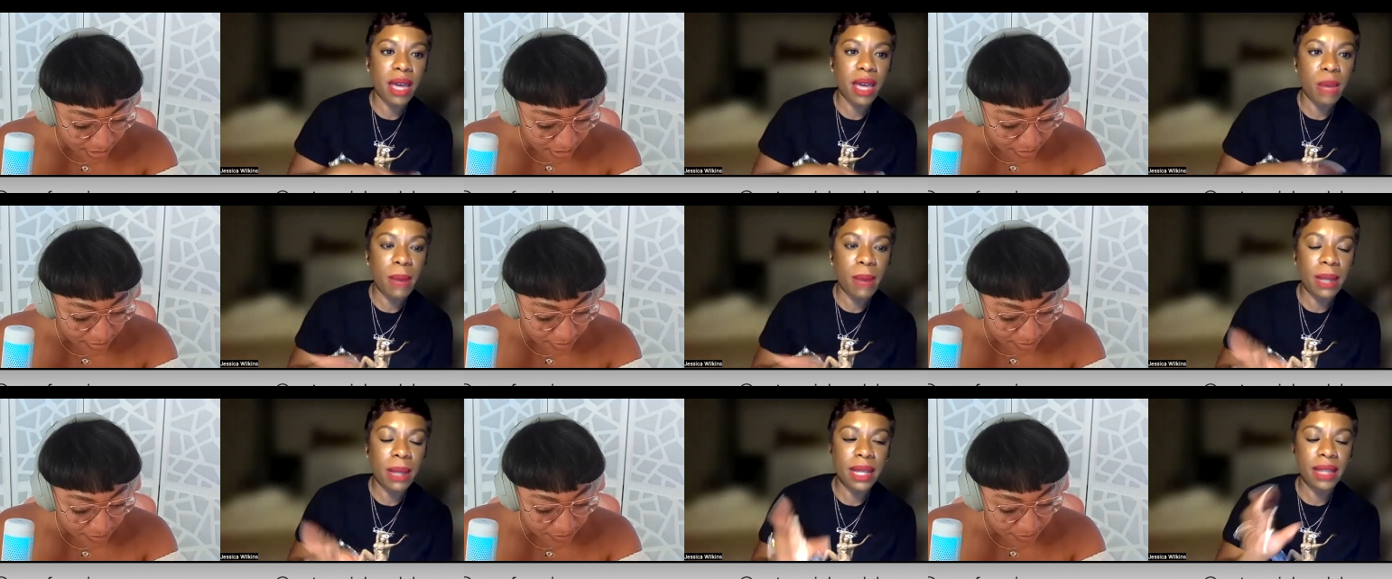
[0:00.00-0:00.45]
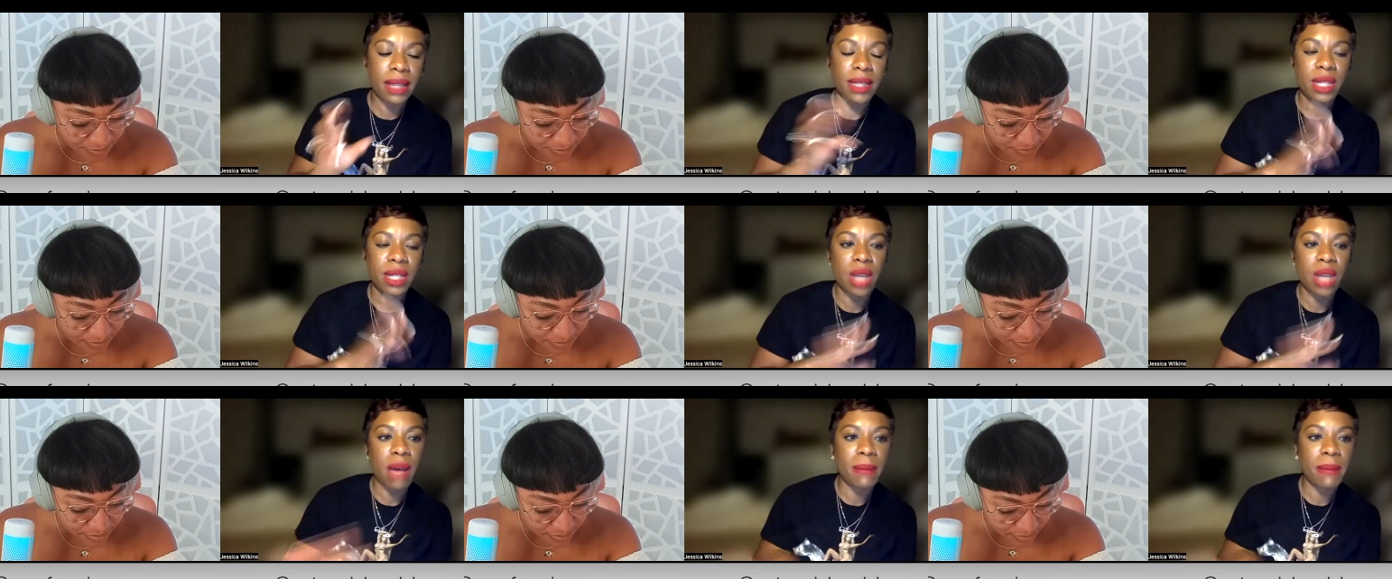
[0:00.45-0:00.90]
Speaker 1: about like the
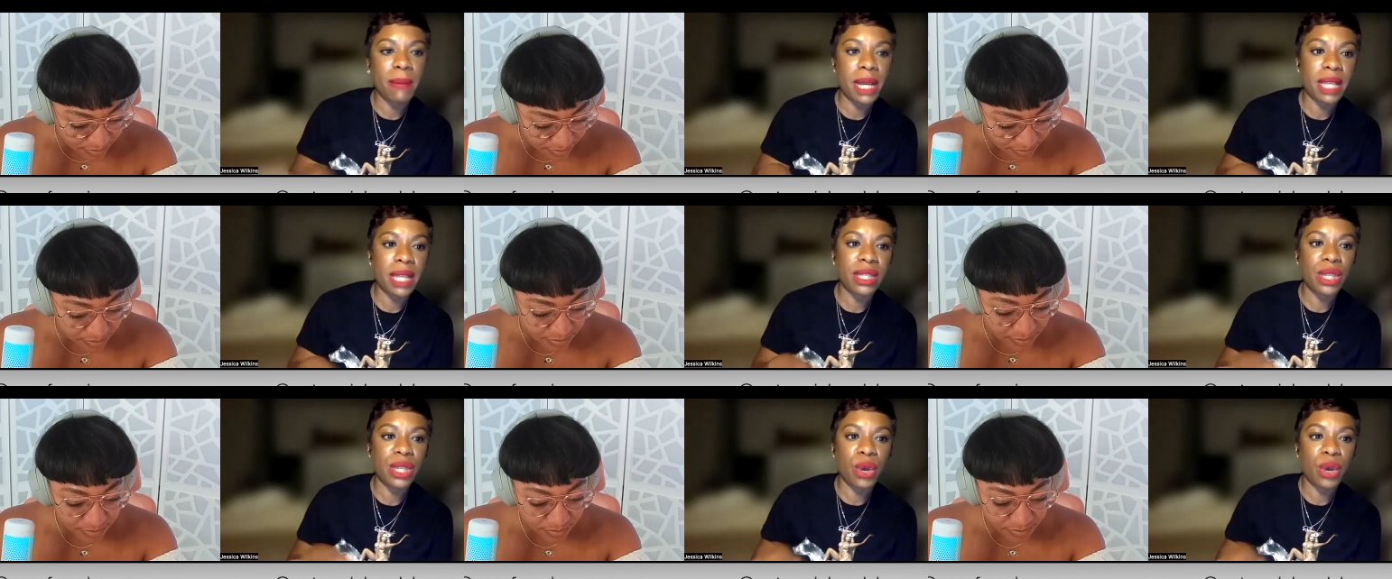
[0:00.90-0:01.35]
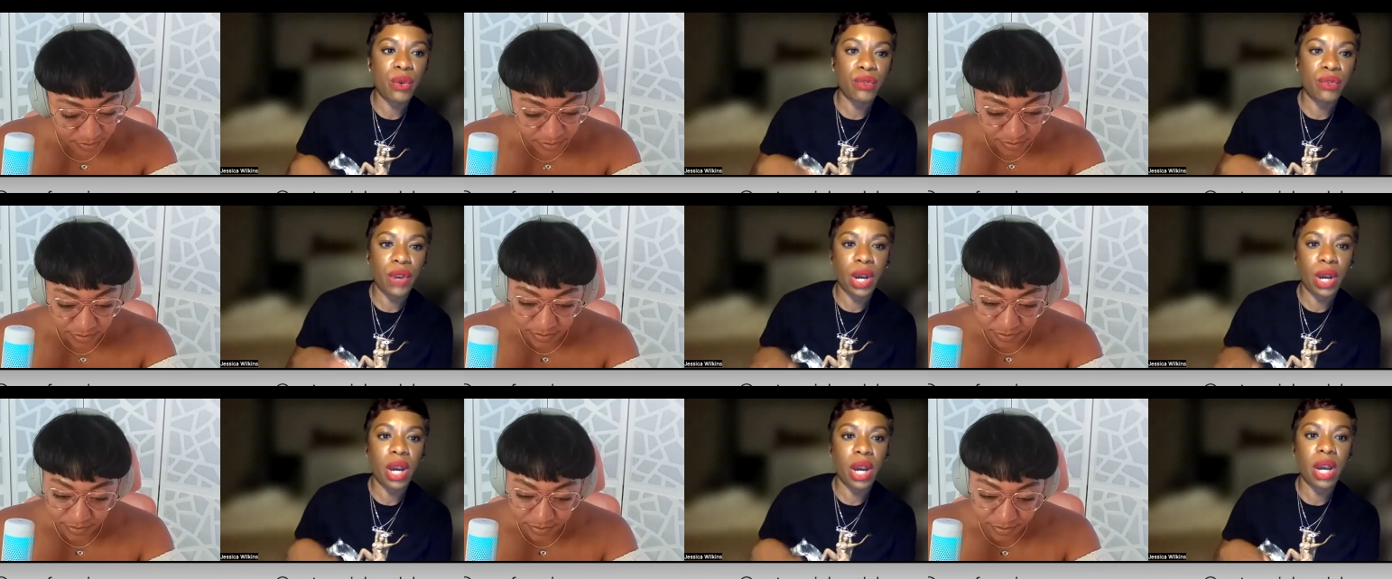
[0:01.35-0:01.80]
dominance
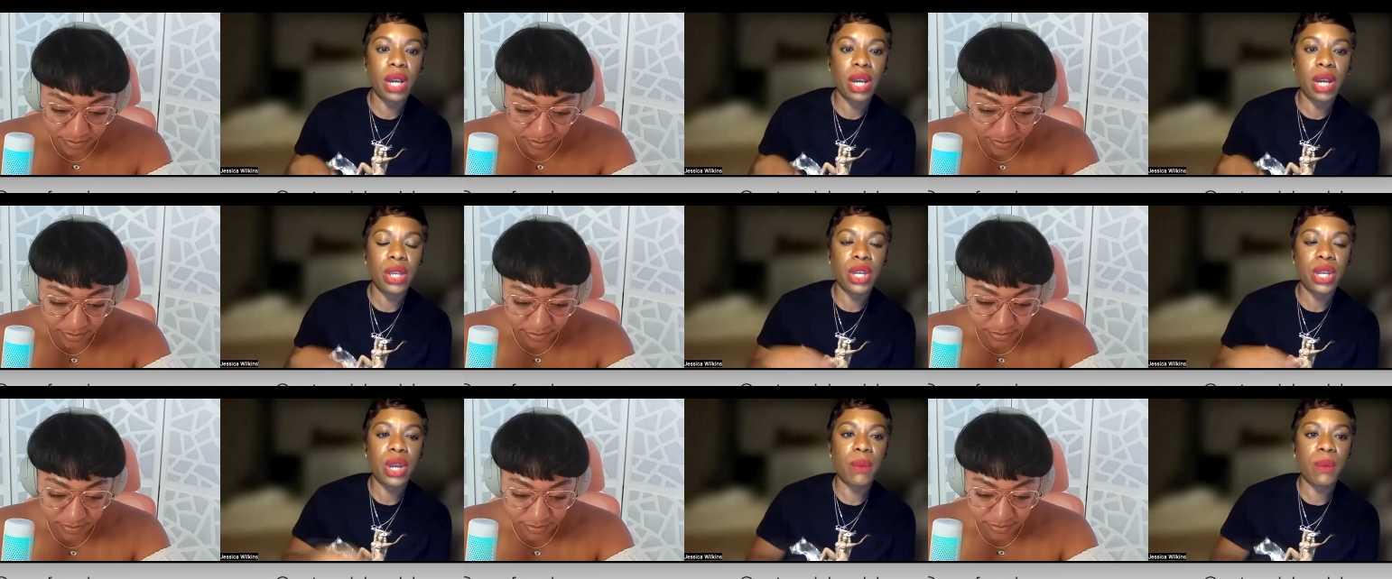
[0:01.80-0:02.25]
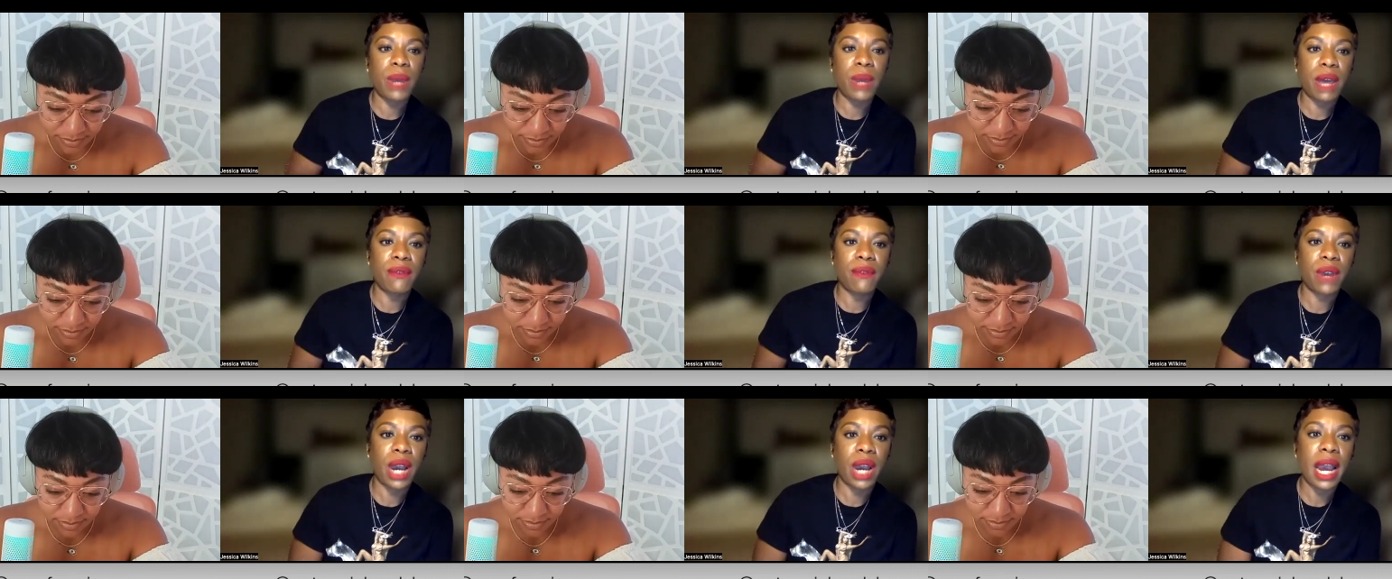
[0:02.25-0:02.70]
over, you know,
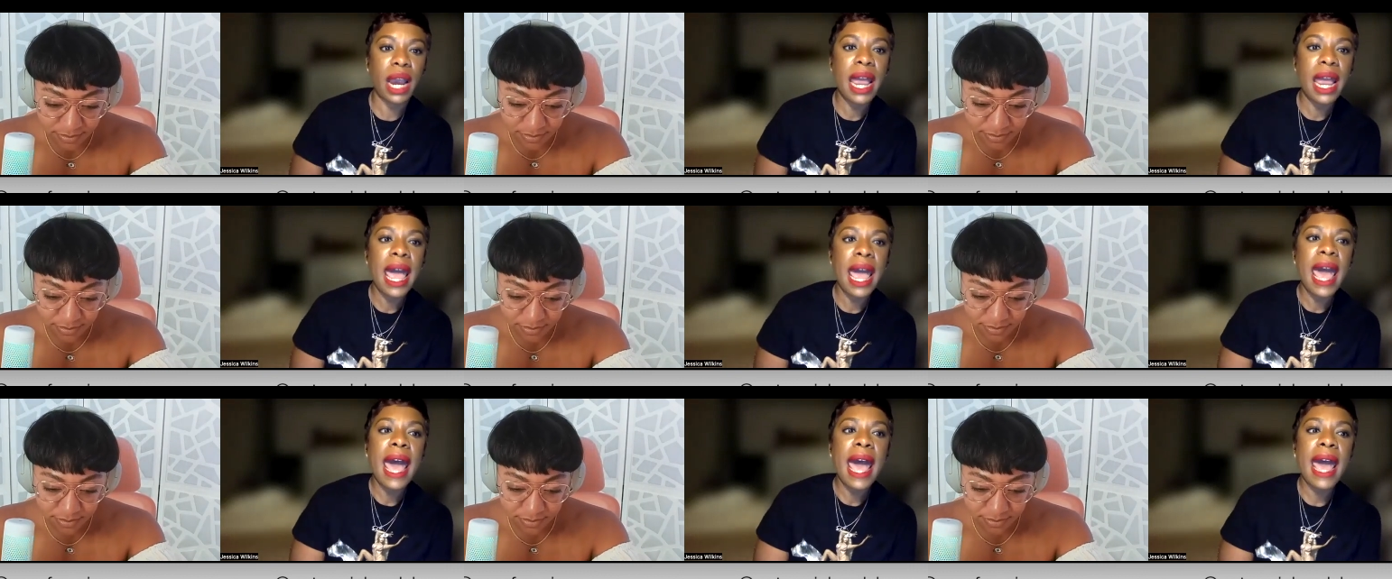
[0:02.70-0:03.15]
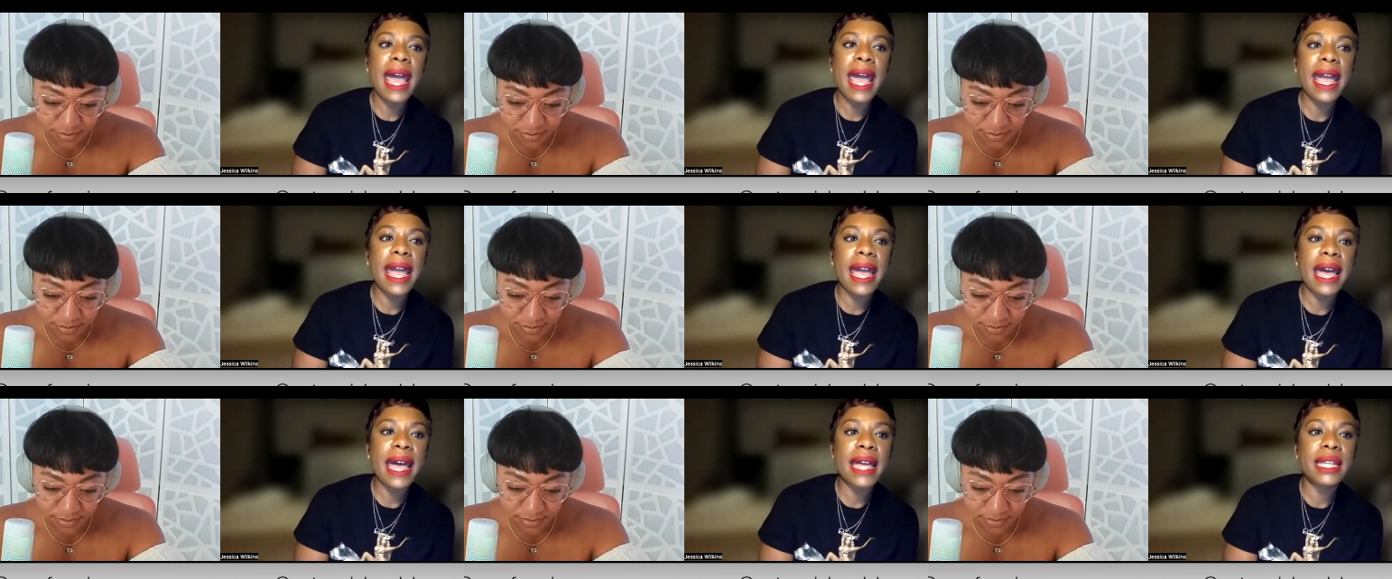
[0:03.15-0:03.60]
whatever,
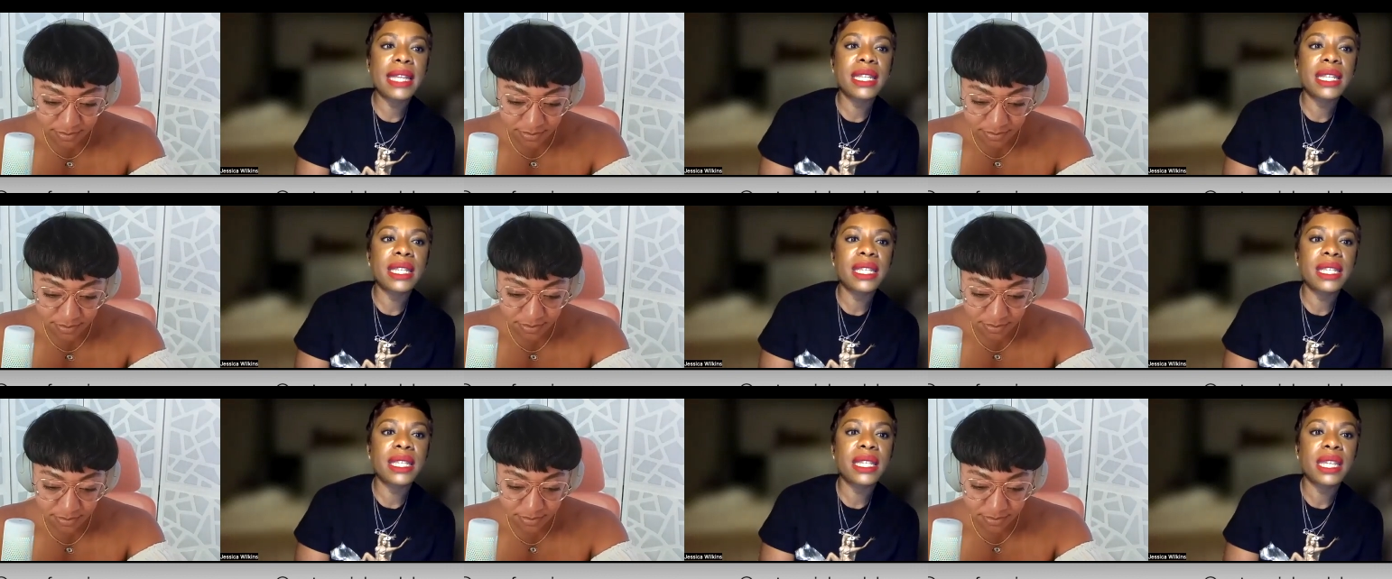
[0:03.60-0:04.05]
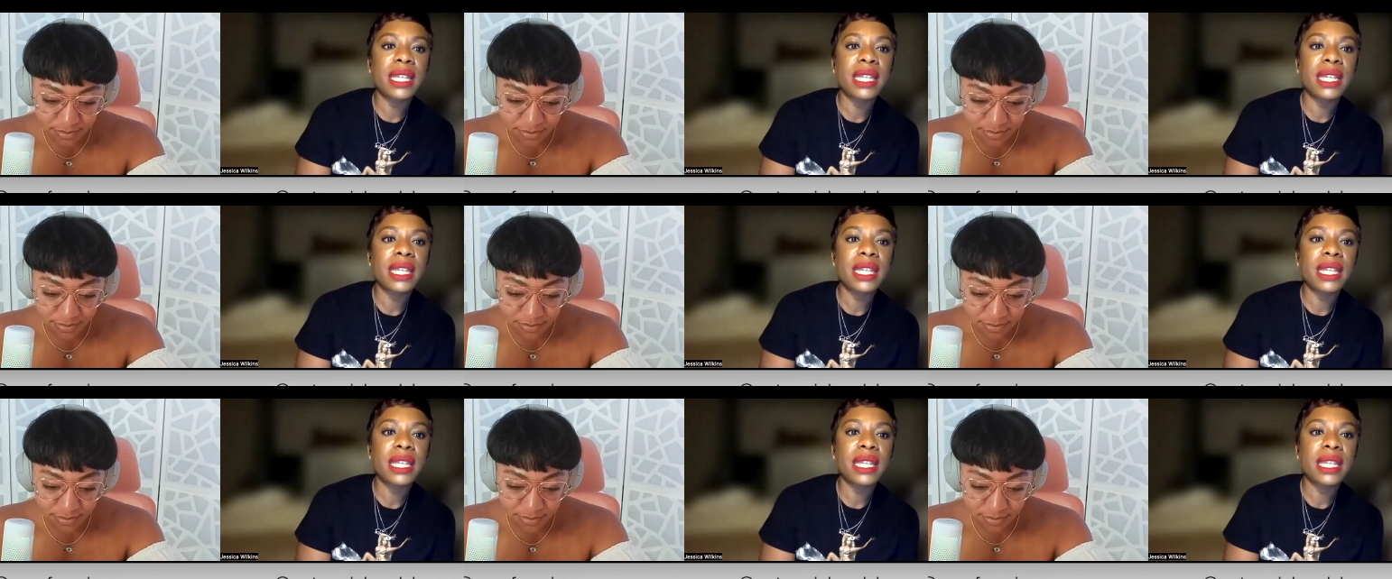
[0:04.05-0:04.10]
and